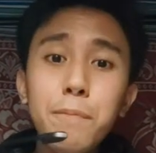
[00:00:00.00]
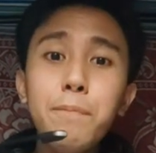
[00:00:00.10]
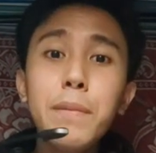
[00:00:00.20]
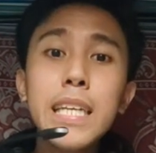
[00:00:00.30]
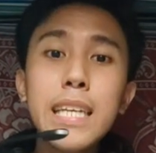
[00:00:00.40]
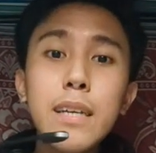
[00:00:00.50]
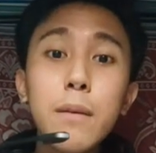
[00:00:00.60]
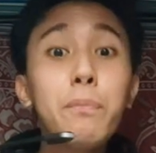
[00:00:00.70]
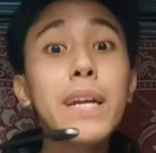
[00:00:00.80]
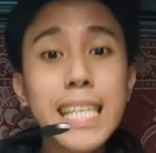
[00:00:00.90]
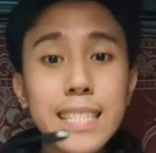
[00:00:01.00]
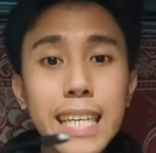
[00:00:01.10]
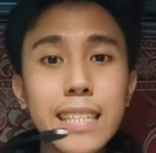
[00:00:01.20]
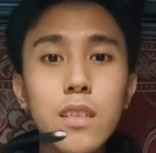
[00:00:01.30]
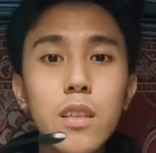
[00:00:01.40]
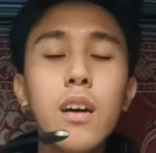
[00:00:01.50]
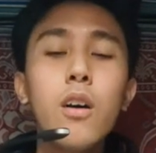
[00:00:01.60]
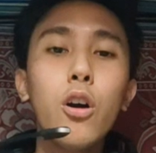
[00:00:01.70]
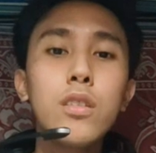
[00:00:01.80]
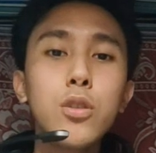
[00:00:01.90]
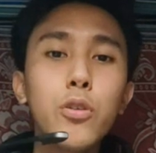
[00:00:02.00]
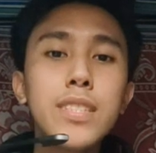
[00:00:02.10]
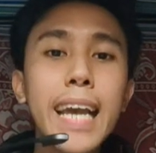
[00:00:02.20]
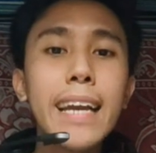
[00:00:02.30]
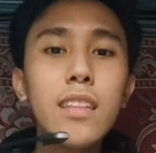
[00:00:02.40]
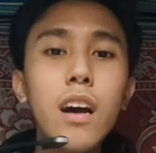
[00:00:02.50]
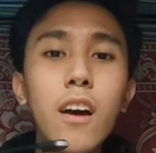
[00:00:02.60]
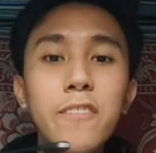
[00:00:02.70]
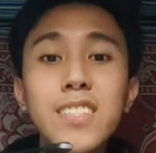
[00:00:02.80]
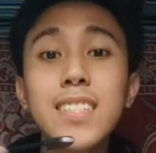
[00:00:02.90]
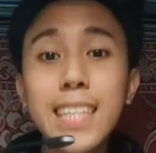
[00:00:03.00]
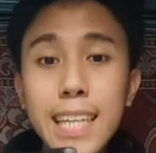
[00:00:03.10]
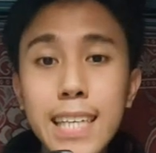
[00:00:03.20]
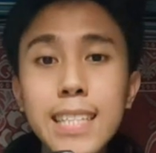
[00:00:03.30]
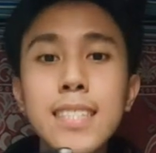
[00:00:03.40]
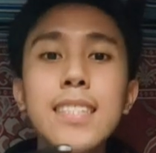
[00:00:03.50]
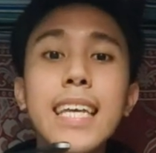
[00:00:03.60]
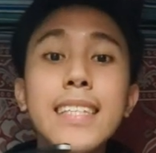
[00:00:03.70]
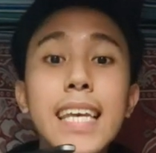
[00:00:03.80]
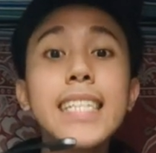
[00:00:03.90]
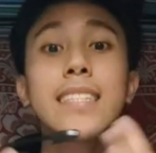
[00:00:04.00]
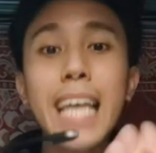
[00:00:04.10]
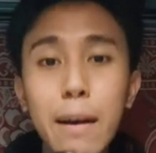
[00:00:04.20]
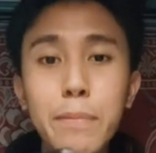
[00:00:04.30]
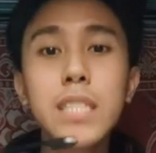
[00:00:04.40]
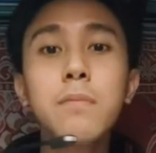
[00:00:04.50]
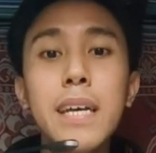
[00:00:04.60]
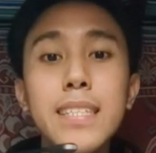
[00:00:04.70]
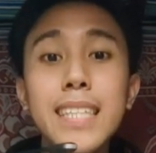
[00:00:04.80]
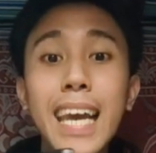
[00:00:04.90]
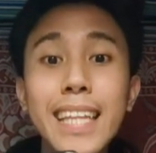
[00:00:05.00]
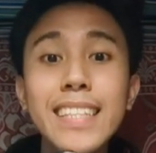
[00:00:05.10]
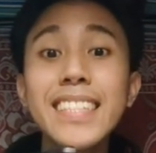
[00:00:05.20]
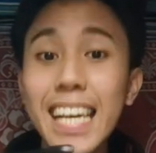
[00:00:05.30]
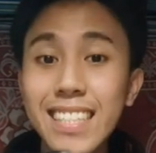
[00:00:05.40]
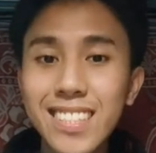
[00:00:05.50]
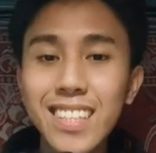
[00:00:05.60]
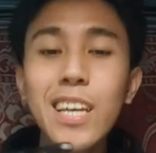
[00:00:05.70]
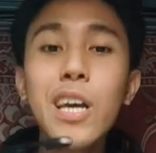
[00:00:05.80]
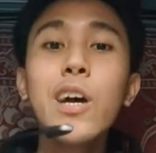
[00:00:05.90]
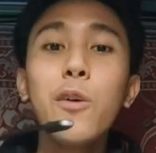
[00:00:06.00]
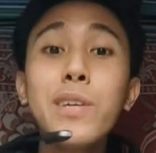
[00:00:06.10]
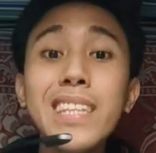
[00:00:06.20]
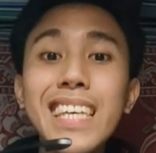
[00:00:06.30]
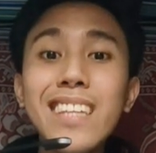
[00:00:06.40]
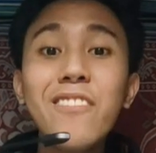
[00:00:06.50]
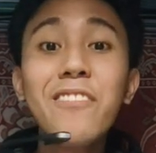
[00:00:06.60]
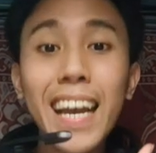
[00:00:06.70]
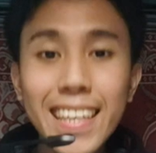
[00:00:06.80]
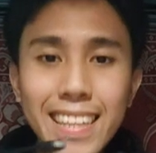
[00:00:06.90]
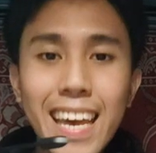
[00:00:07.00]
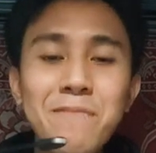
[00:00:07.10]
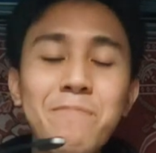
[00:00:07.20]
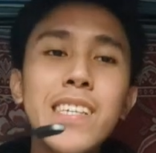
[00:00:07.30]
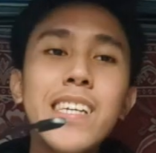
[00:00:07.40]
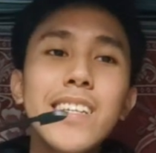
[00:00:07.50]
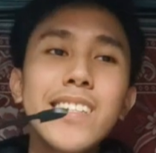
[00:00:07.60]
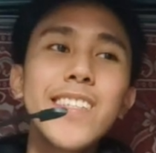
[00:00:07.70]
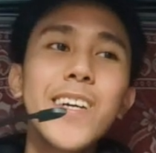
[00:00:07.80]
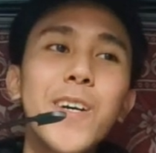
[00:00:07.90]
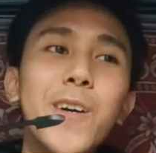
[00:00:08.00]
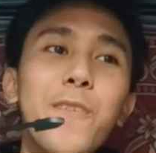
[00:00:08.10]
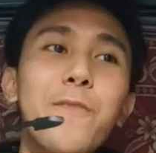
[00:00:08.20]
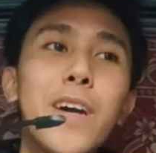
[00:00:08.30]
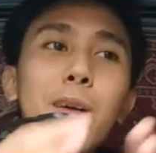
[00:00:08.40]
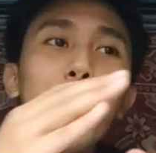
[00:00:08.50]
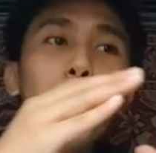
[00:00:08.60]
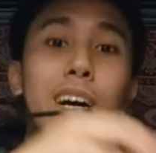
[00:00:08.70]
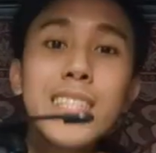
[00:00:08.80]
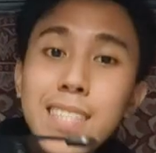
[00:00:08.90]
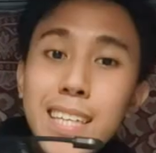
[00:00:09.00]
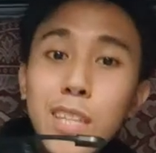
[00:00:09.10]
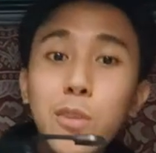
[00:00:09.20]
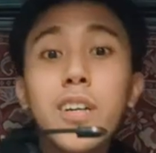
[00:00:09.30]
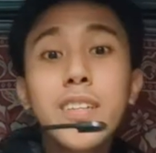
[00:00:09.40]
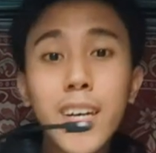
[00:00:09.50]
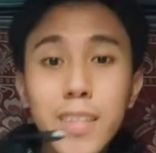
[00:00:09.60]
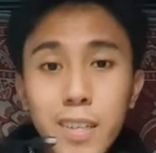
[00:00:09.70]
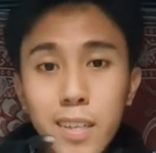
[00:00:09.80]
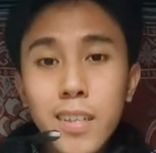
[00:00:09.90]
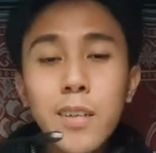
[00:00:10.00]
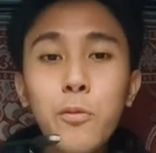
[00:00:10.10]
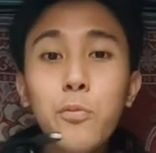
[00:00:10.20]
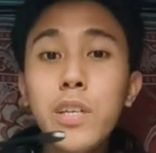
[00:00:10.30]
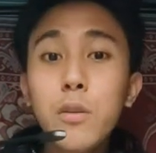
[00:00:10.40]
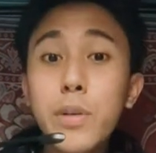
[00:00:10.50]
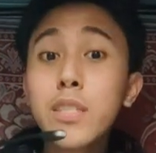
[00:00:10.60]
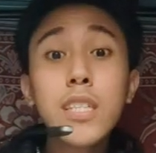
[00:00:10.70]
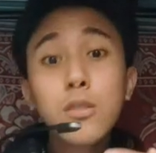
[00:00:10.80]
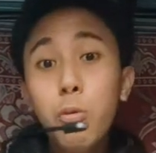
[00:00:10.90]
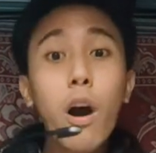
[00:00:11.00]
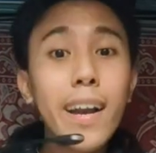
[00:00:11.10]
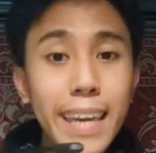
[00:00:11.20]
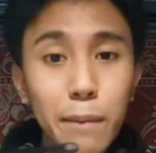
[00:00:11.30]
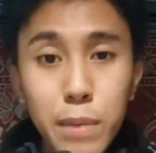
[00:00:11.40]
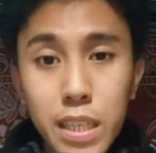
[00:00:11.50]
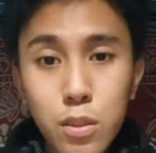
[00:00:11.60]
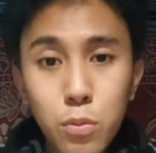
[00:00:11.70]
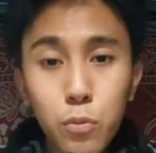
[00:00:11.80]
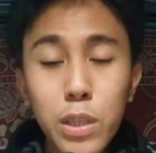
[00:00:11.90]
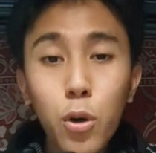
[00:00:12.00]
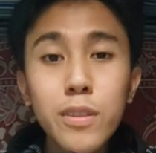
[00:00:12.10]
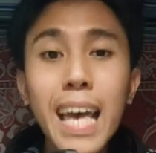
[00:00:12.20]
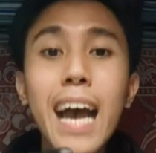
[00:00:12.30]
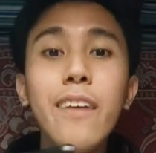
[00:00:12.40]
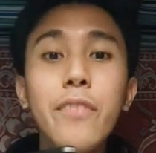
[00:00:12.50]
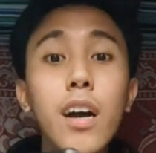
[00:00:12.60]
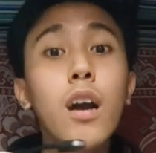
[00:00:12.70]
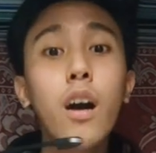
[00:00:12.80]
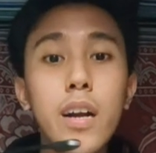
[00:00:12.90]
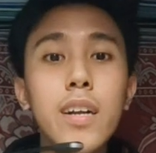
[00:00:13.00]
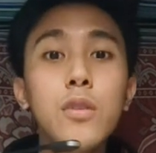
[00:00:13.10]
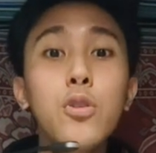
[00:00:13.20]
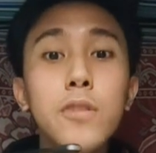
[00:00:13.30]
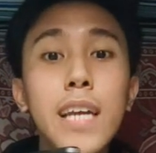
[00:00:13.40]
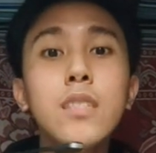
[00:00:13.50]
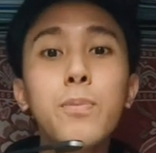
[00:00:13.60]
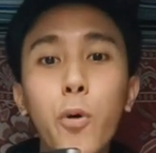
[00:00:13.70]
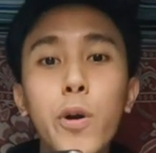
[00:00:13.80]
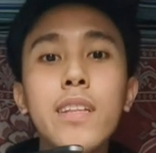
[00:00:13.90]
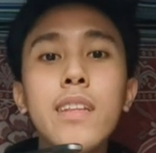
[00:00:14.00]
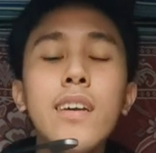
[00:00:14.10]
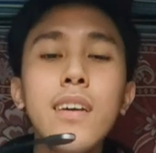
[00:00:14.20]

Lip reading: be present on those kind of streets and establishments, and yes, we did find them. So from one street to another, we're just walking because we don't have a car to transport